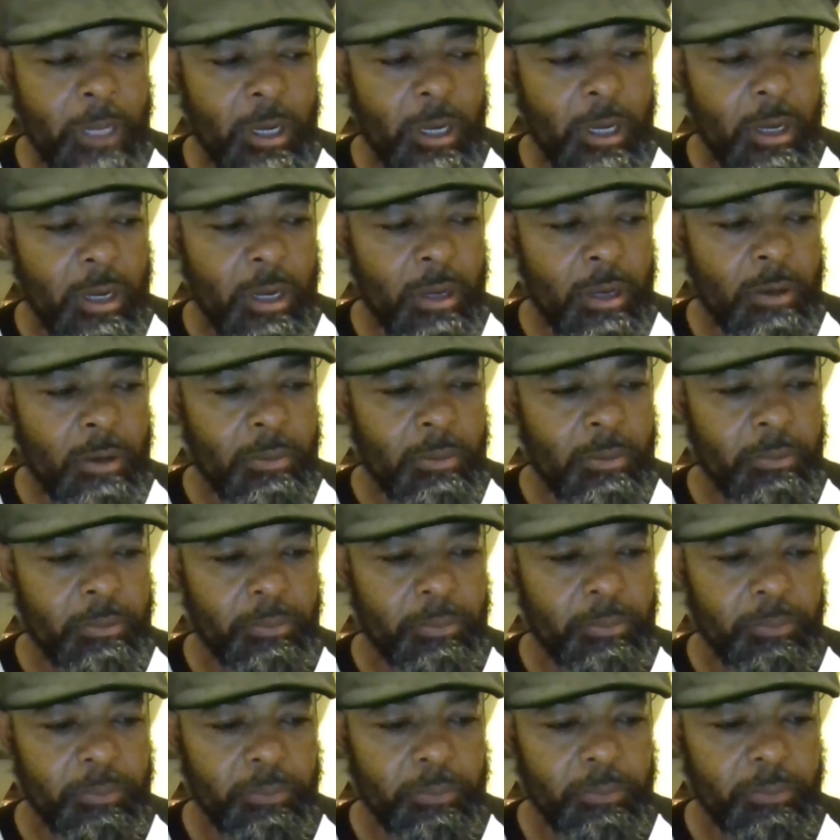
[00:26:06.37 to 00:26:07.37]
um
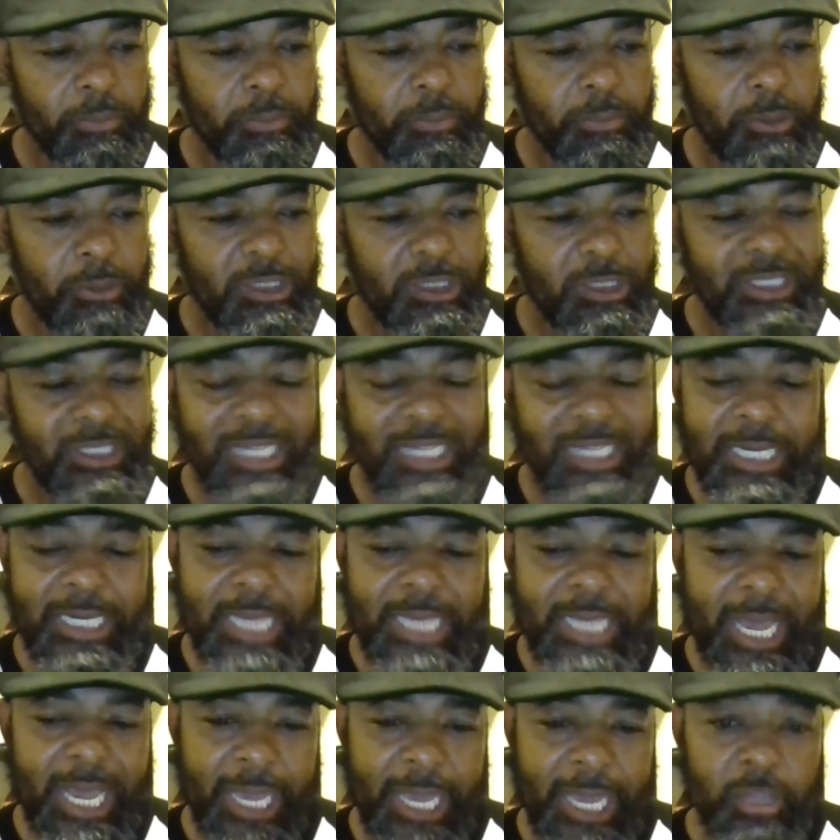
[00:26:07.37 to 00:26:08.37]
just need
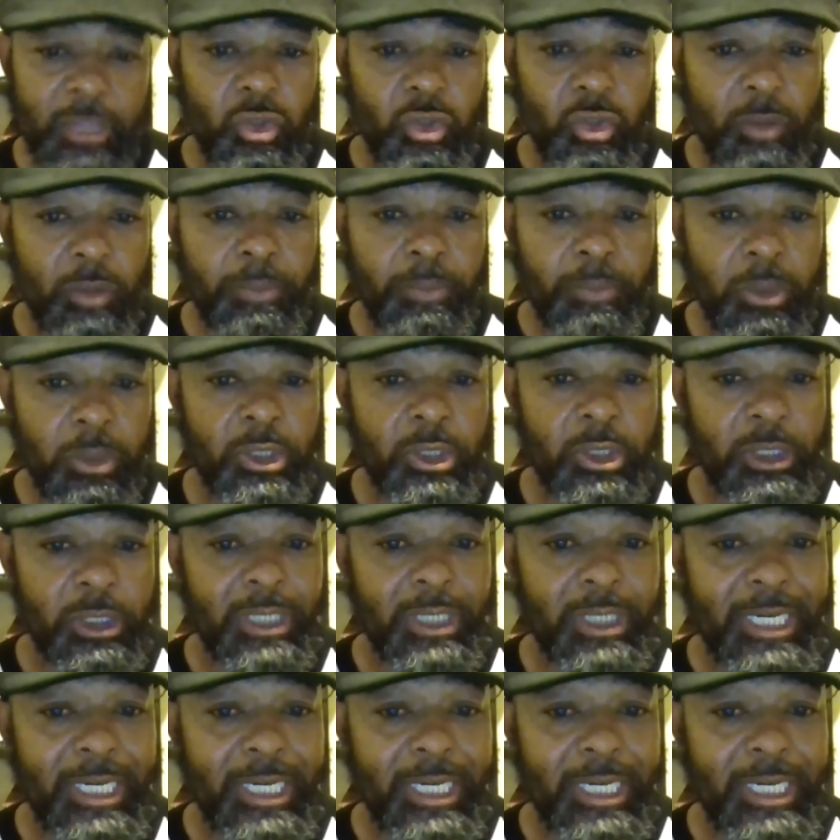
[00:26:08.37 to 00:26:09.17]
that extra push.